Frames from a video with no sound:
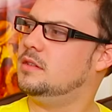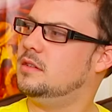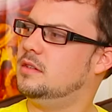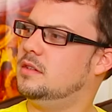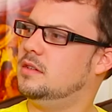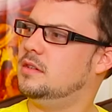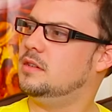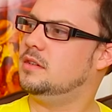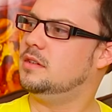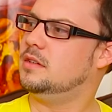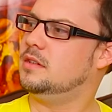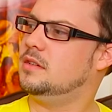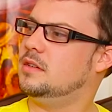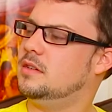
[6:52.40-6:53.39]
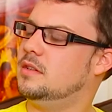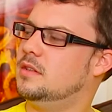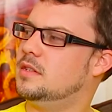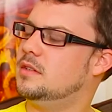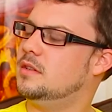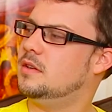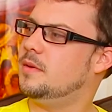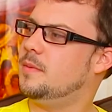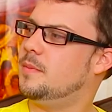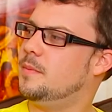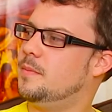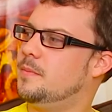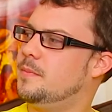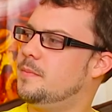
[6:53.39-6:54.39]

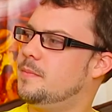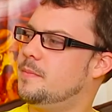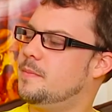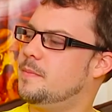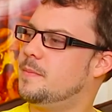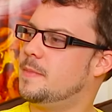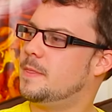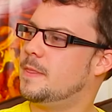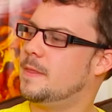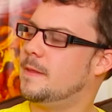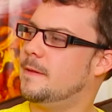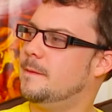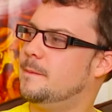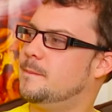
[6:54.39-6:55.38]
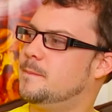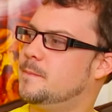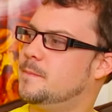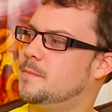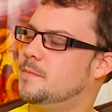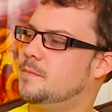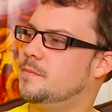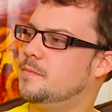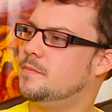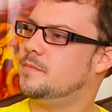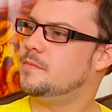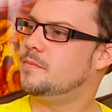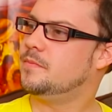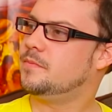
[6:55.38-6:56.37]

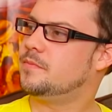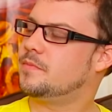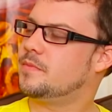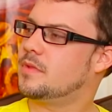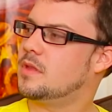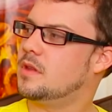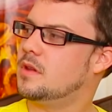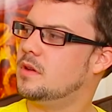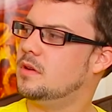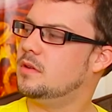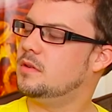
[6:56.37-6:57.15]
(silent)